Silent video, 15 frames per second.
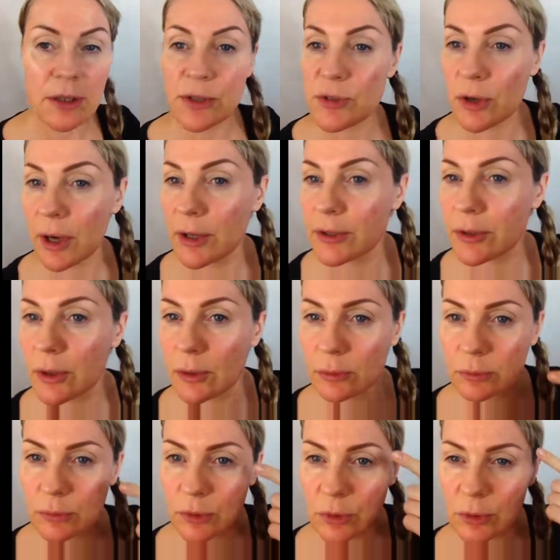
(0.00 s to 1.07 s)
I tried a
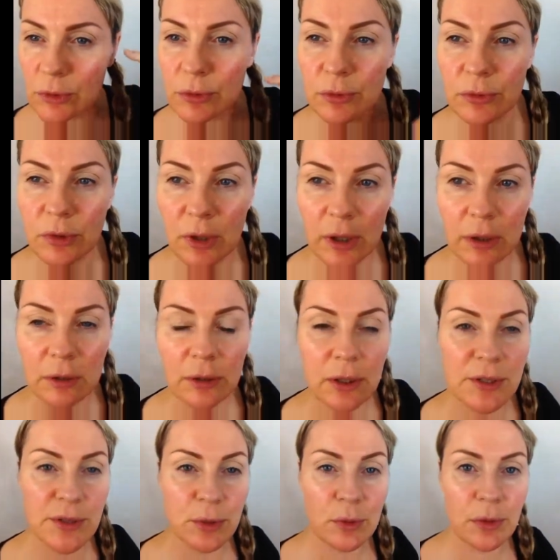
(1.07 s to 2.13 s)
new thing I
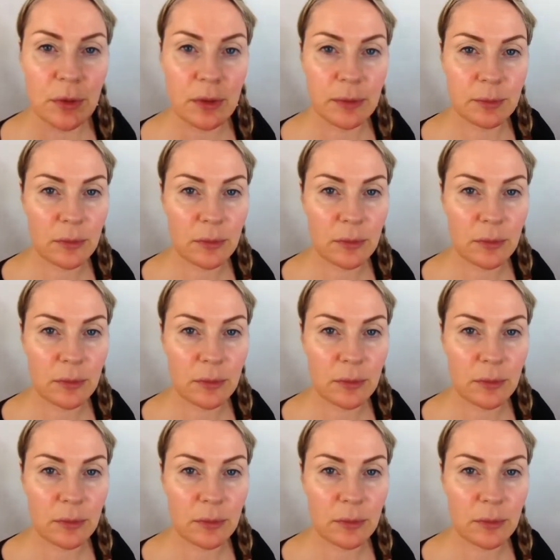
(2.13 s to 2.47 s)
saw